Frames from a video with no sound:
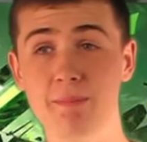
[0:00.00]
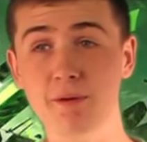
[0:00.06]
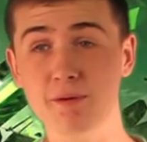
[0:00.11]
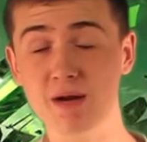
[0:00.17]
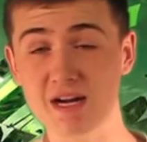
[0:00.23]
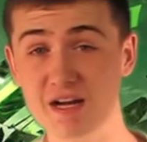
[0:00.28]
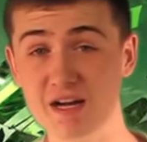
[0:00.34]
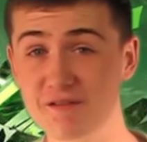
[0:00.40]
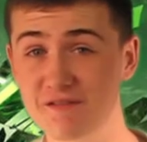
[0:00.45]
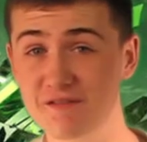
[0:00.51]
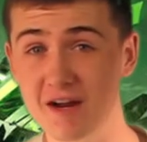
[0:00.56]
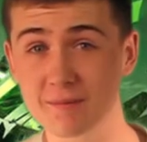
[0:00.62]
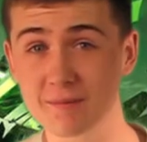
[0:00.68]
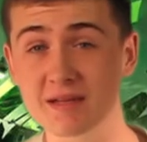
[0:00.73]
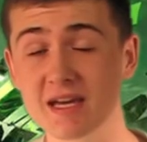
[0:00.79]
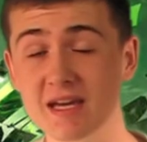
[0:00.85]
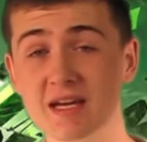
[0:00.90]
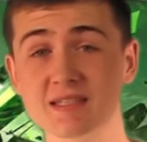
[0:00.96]
Big Deck
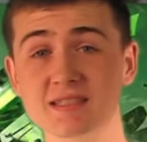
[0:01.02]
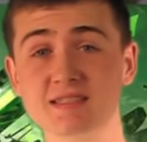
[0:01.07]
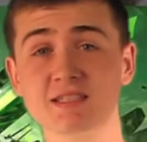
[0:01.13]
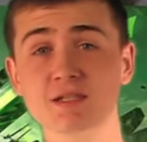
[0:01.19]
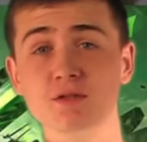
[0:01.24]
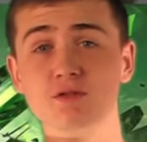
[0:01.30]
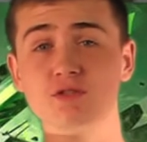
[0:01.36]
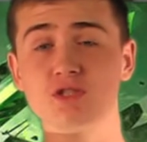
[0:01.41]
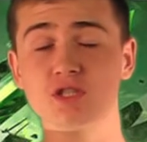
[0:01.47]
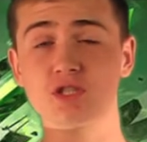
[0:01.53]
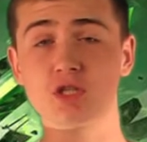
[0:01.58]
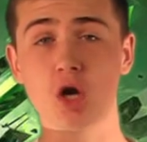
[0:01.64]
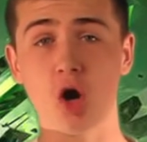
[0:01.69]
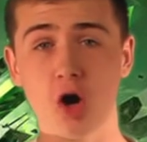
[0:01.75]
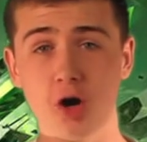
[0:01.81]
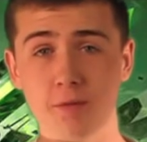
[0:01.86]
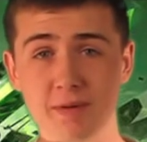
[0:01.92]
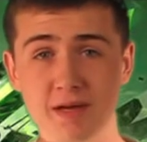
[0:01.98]
family, it is still just
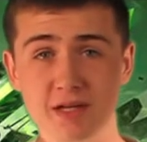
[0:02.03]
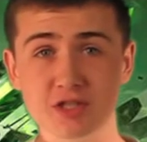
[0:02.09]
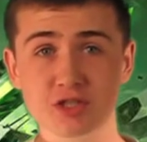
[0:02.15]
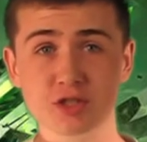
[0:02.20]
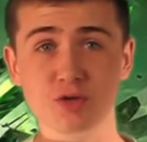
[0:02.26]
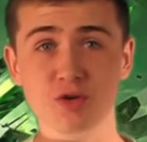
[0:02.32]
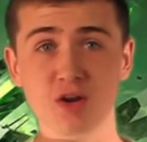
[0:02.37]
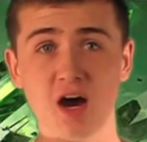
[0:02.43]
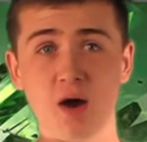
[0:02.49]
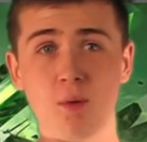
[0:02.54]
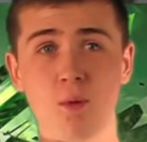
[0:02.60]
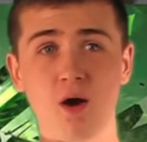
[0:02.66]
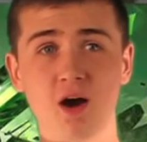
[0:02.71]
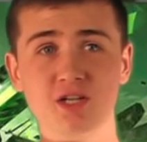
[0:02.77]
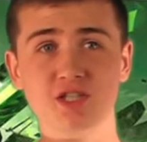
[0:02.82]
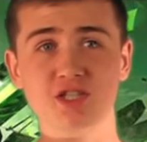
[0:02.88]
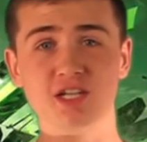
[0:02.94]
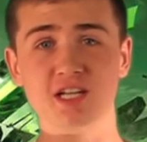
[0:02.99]
garbage. Do not
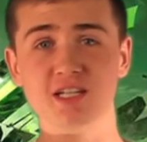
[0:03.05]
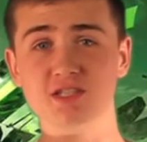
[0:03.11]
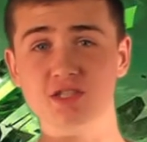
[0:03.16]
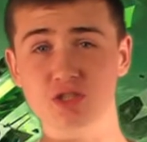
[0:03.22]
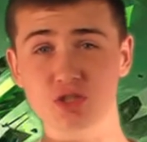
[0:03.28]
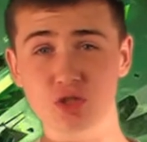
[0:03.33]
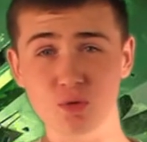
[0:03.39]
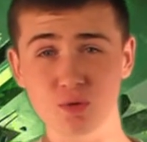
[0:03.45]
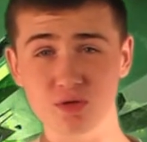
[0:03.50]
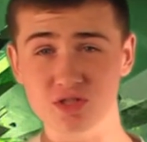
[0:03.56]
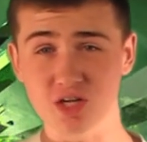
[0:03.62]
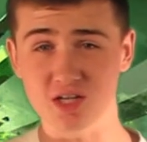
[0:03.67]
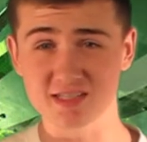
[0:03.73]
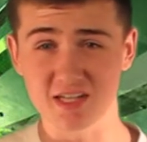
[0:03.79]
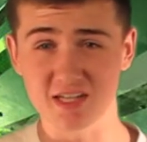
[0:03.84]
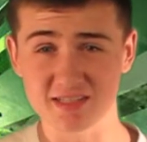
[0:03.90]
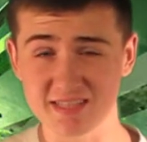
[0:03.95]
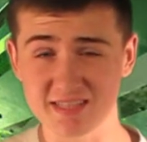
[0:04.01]
watch it. It's two
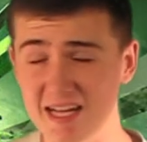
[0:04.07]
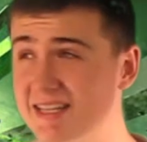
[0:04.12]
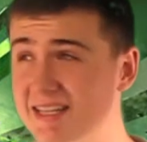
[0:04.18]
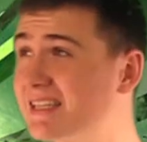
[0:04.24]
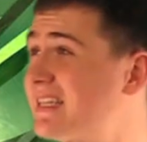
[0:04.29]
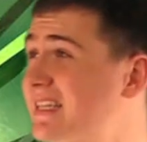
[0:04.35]
stars out of ten.